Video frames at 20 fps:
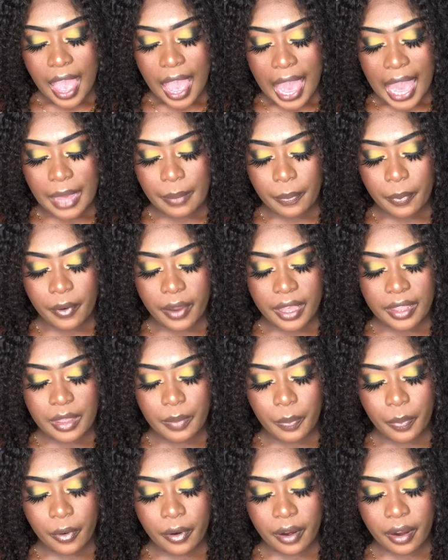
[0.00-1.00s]
I prayed the
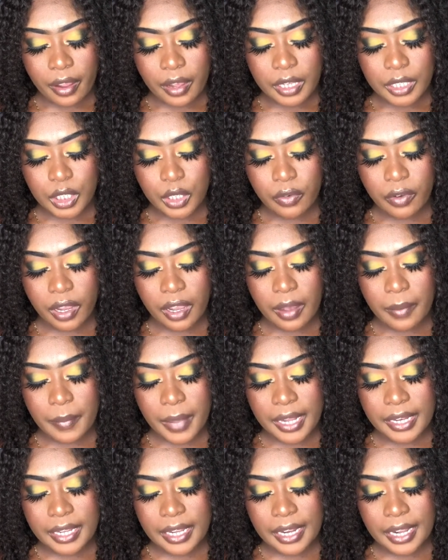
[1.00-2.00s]
prayer she
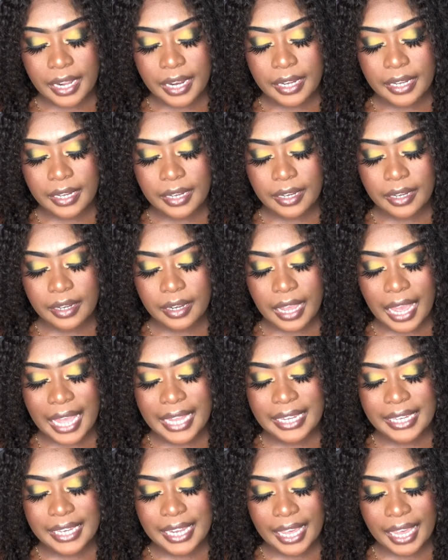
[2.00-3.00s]
recommended,
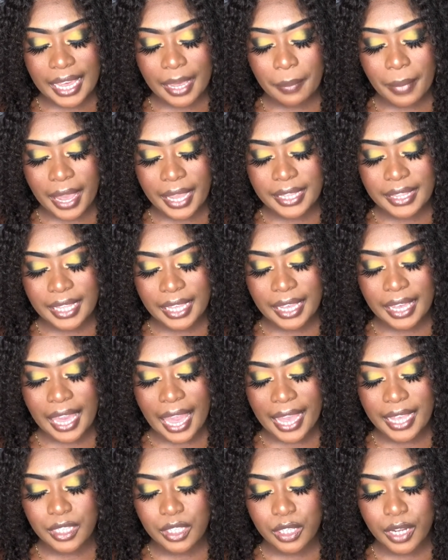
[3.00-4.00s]
and day by day,
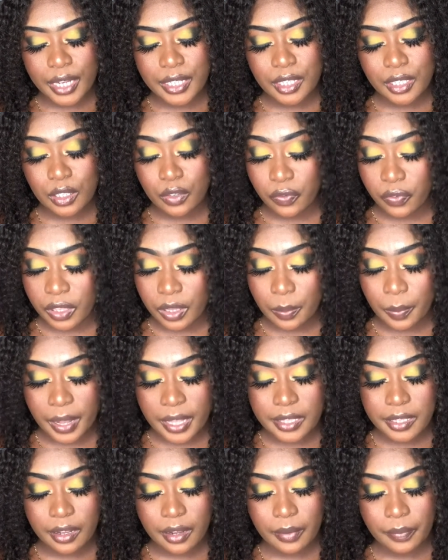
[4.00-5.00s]
I started to feel
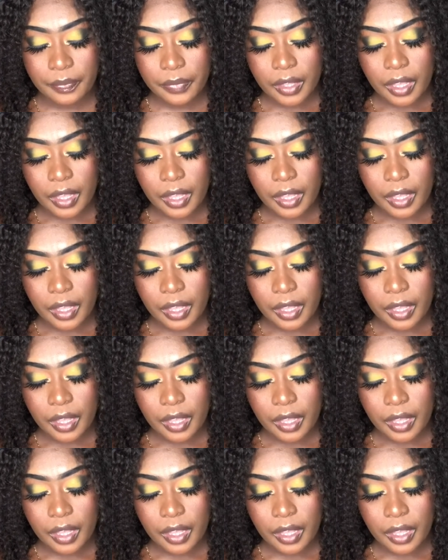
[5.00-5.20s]
better.